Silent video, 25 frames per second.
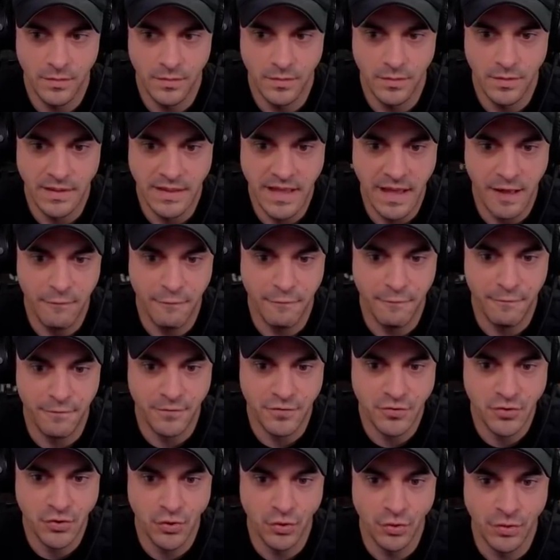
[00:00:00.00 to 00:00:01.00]
like, I
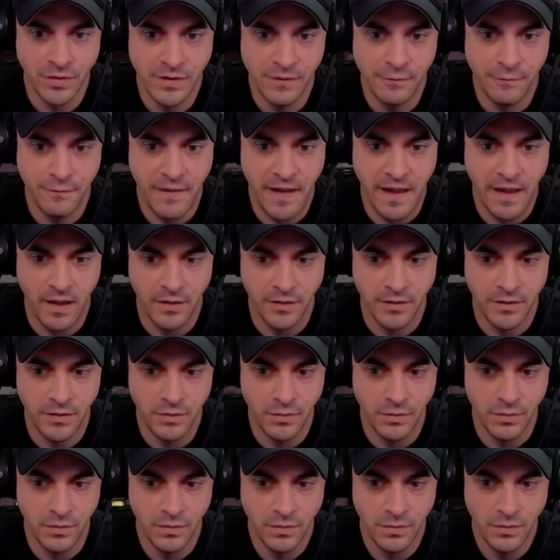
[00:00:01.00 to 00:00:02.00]
truly
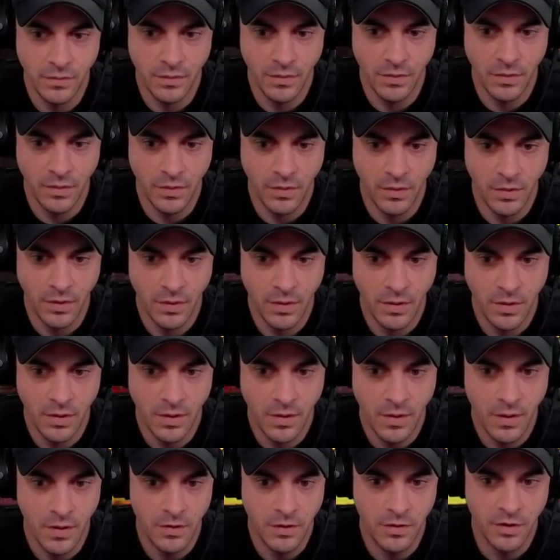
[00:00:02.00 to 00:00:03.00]
value
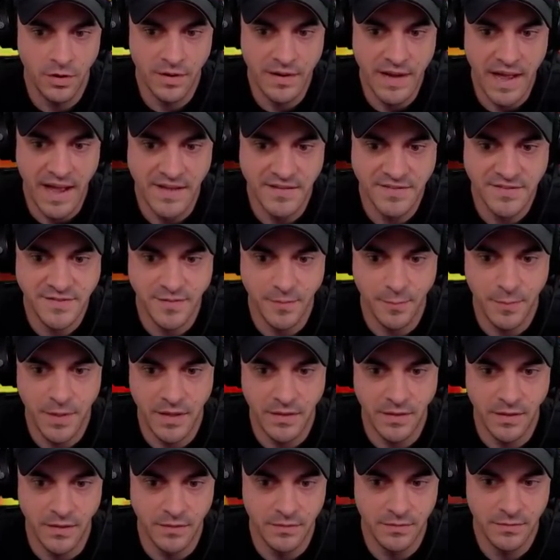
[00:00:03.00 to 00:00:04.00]
your guys'
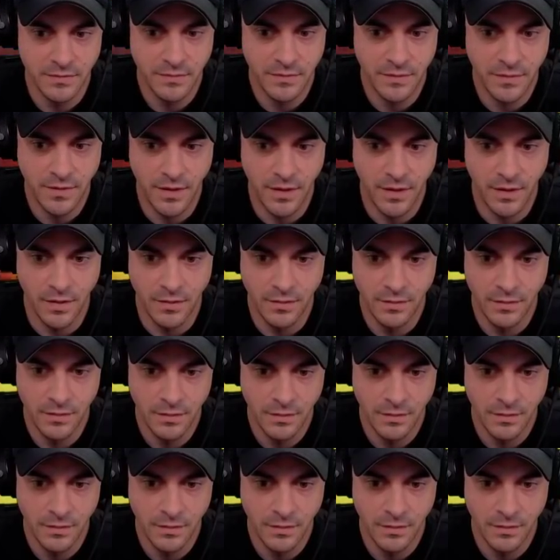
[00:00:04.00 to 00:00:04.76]
opinion, you know?